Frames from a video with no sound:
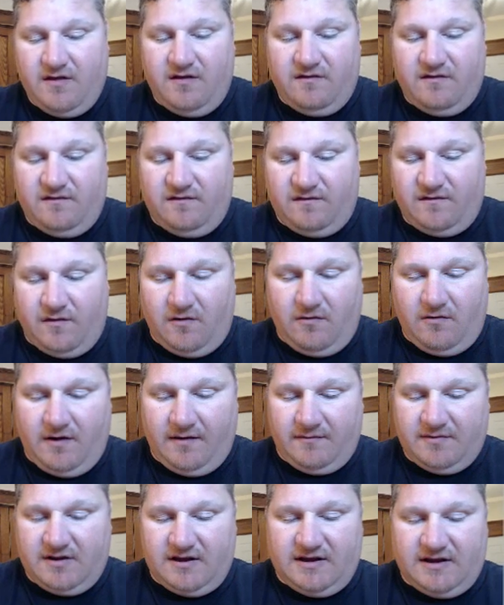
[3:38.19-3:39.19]
So
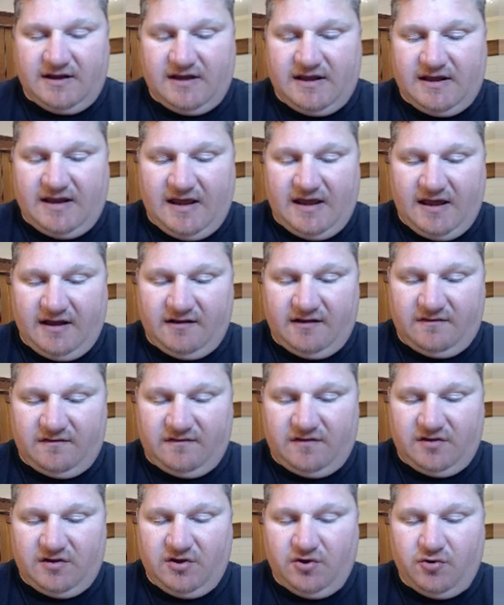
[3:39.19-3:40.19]
I'm going to get x
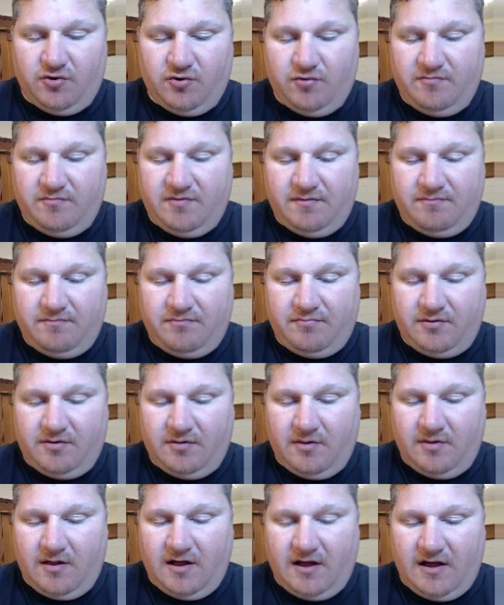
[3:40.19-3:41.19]
cubed
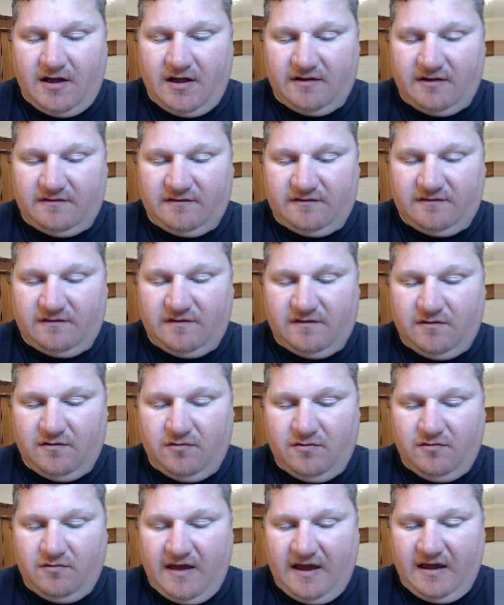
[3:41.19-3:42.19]
plus
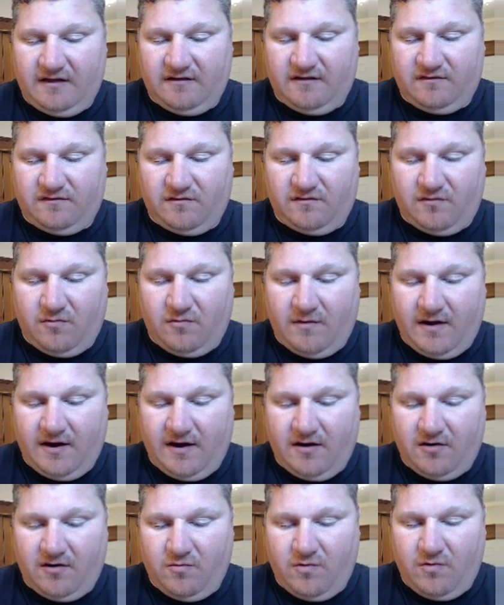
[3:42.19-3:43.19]
2x
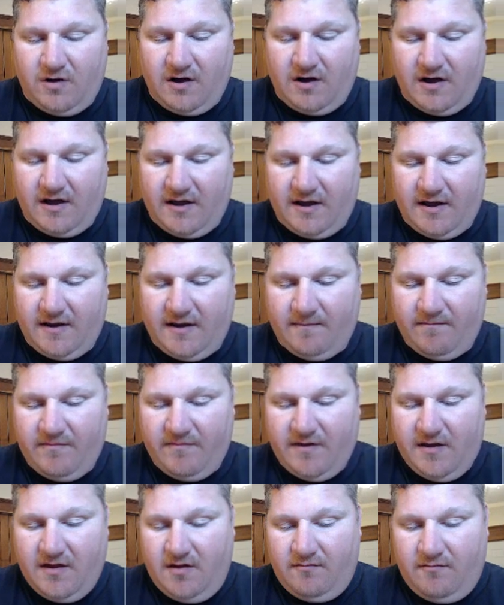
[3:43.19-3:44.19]
squared y
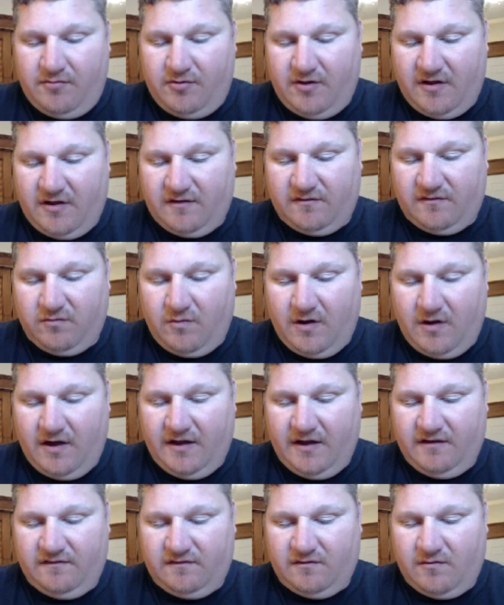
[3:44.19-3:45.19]
plus
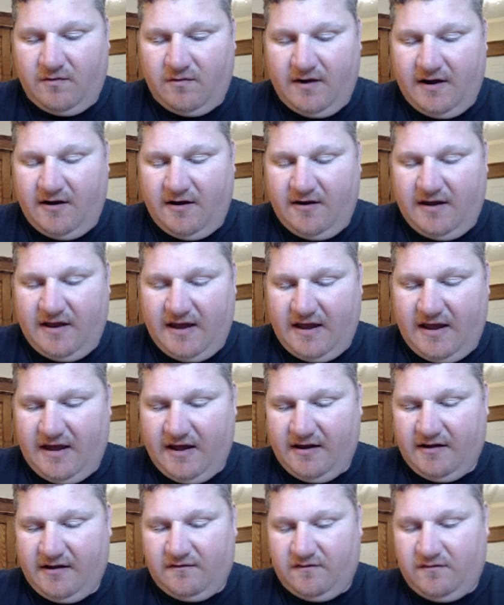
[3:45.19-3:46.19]
y squared
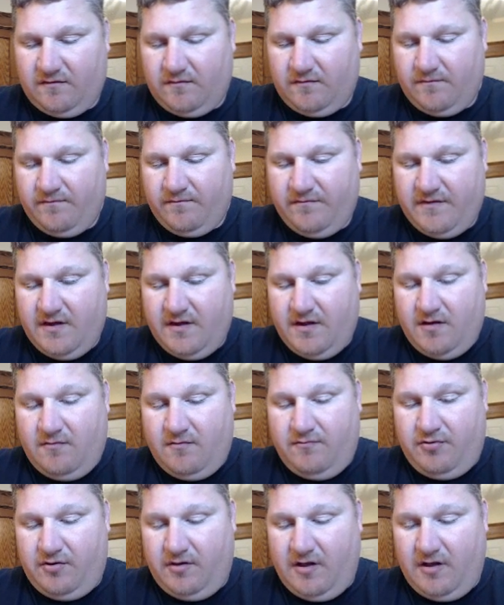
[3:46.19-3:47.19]
x
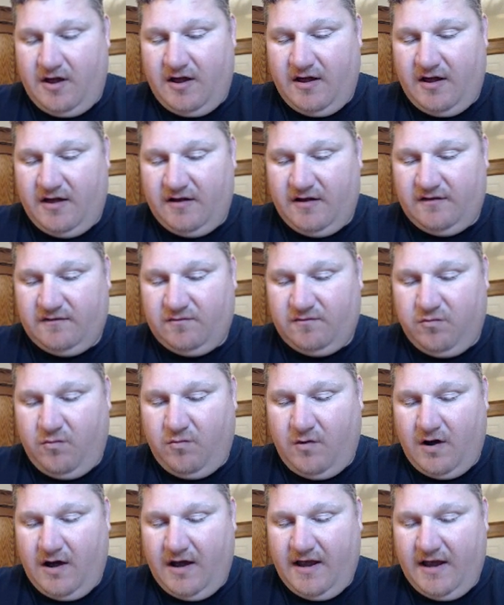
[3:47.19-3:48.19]
plus
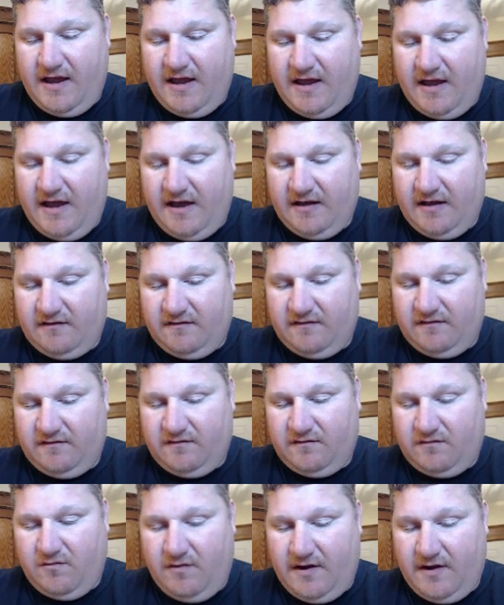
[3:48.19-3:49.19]
yx
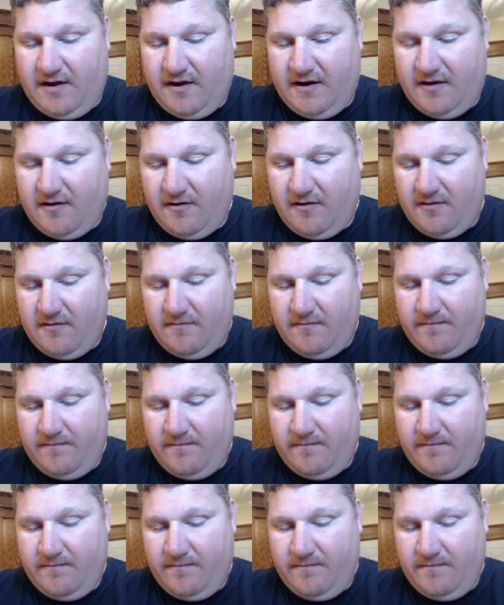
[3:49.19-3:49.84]
squared